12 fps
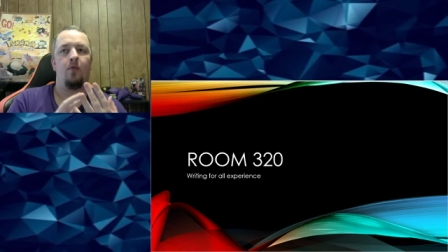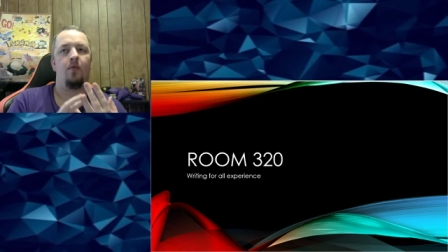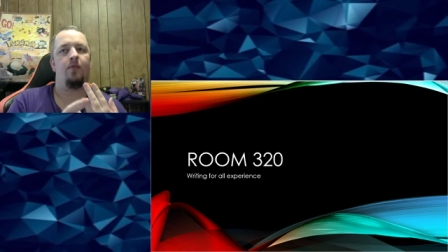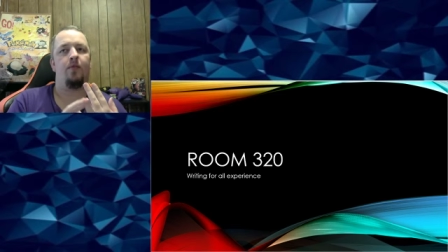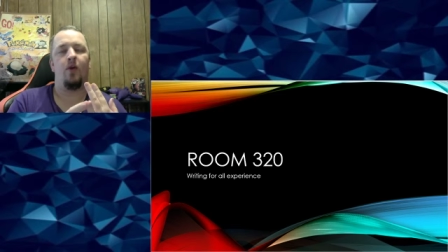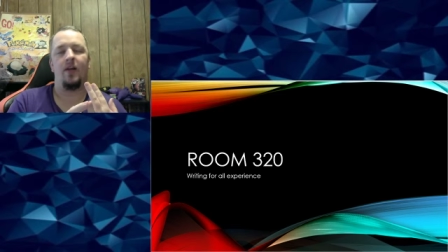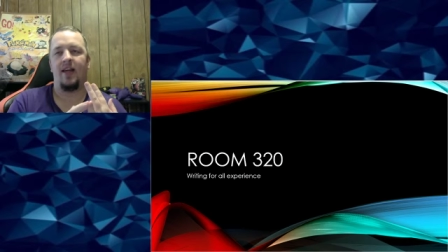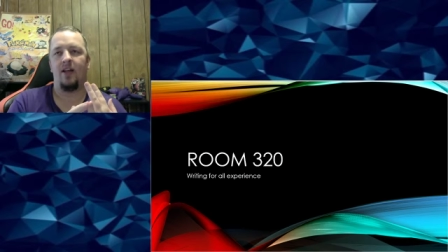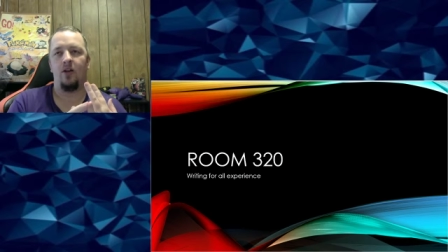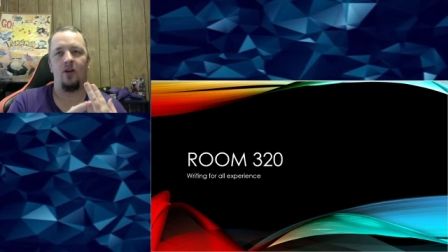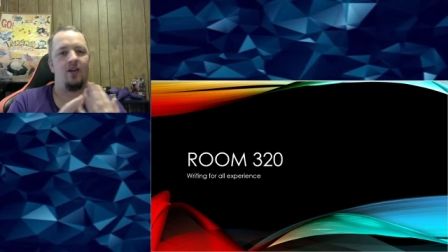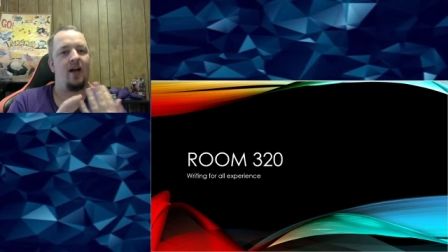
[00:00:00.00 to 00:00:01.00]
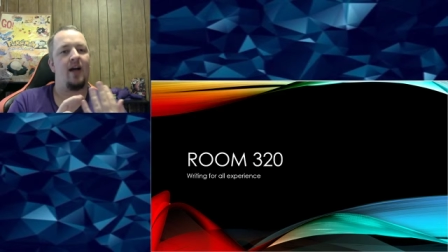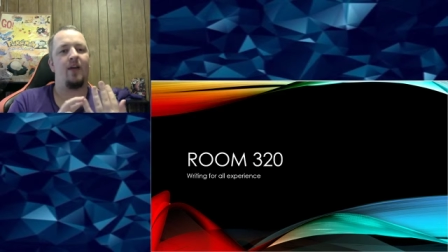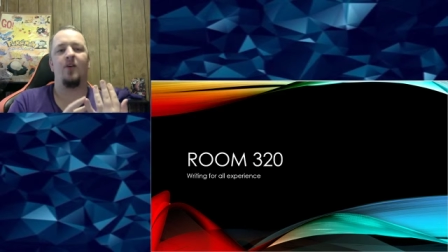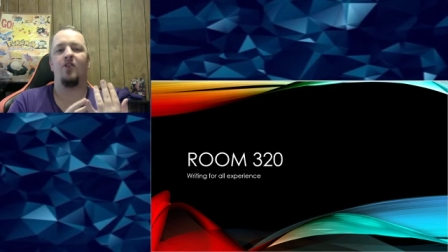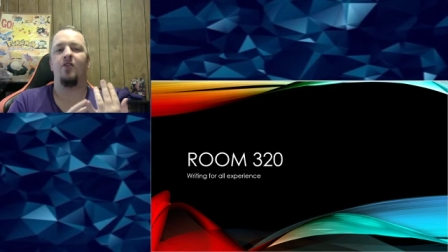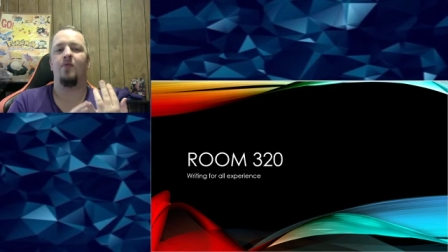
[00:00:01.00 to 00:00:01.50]
what they look like,
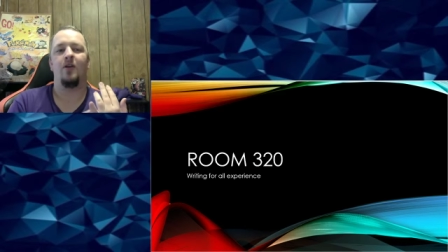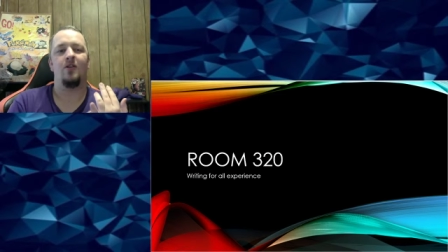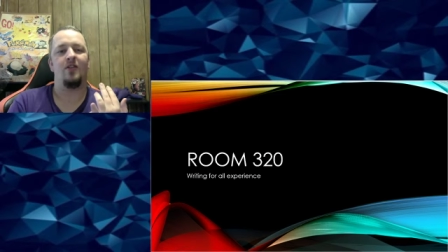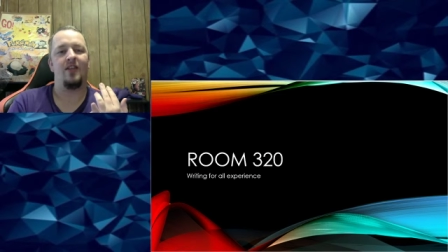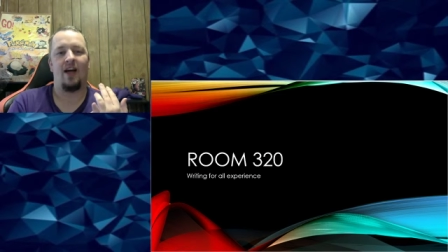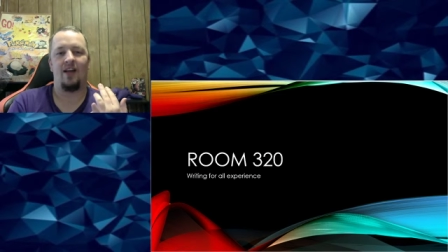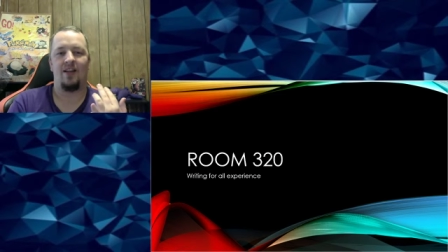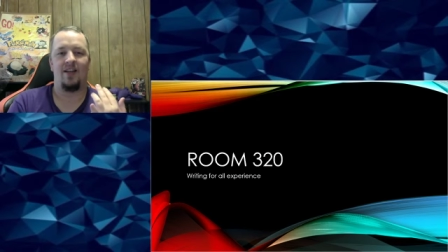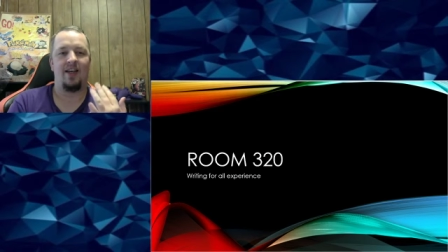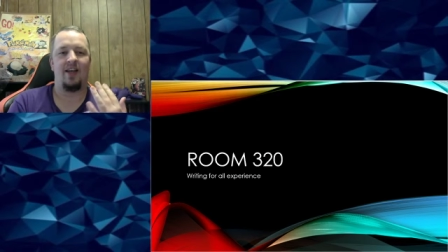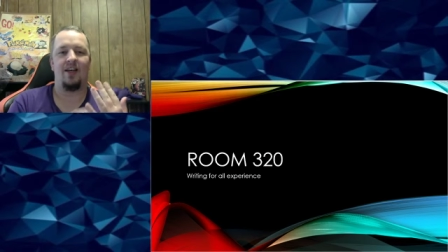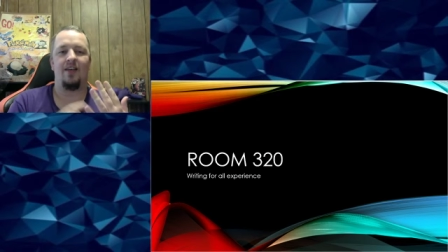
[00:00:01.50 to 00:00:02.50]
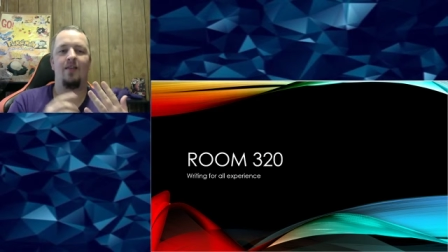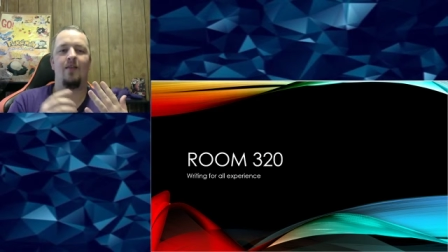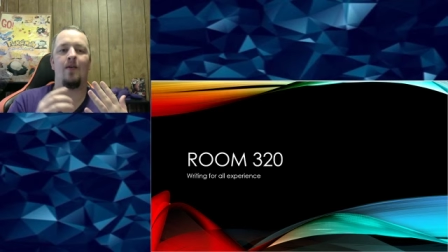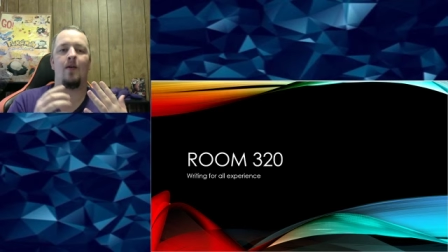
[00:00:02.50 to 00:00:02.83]
what their personality is,